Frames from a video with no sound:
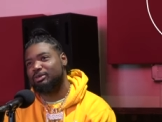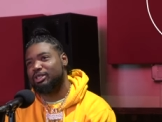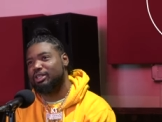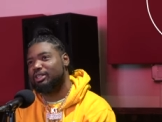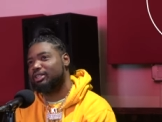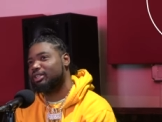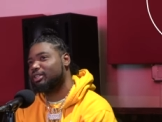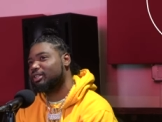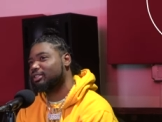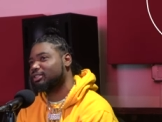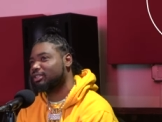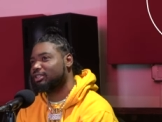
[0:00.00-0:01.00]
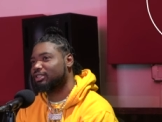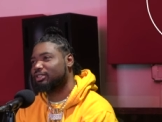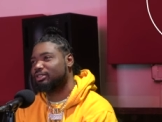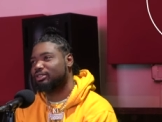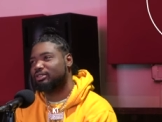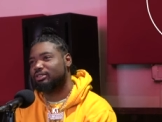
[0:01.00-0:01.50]
trying to think. Shit.
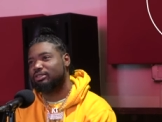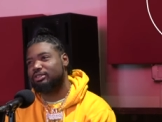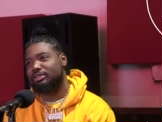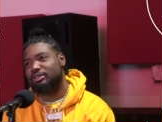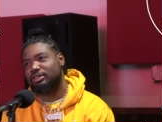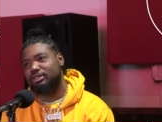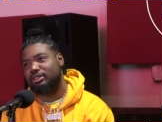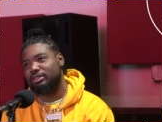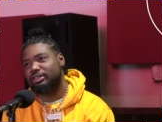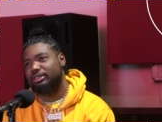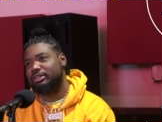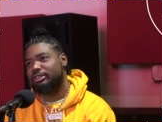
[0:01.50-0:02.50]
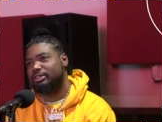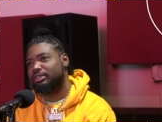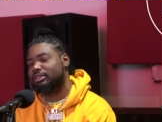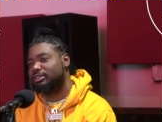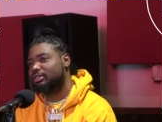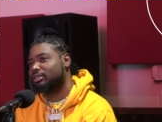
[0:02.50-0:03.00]
It could be
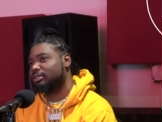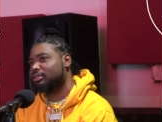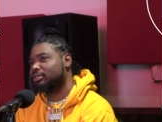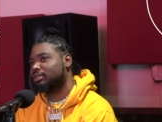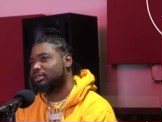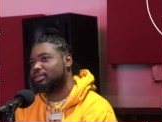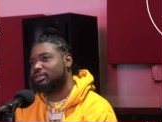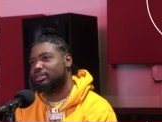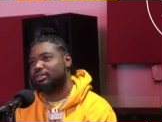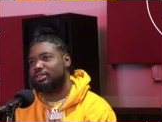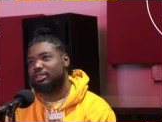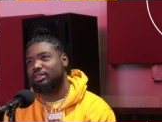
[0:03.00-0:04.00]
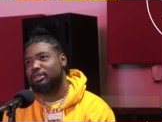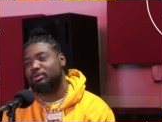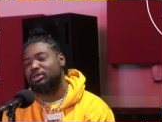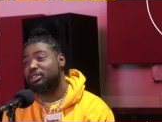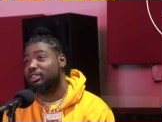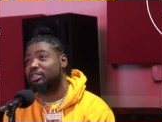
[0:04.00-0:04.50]
anything.
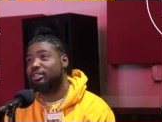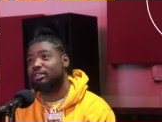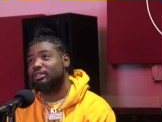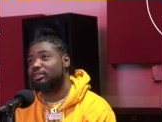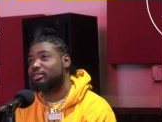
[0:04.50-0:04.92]
Um, shit.